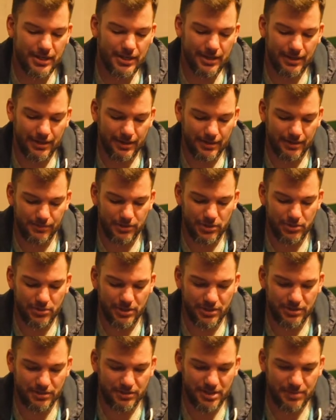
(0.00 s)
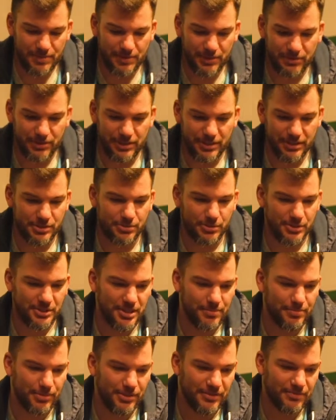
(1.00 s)
You can typically, this one's
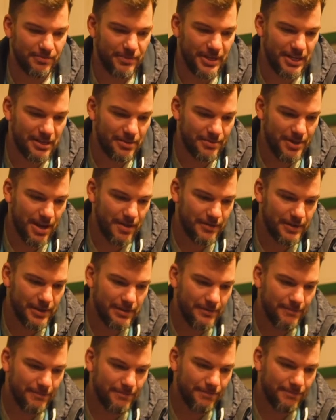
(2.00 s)
I believe medium heavy.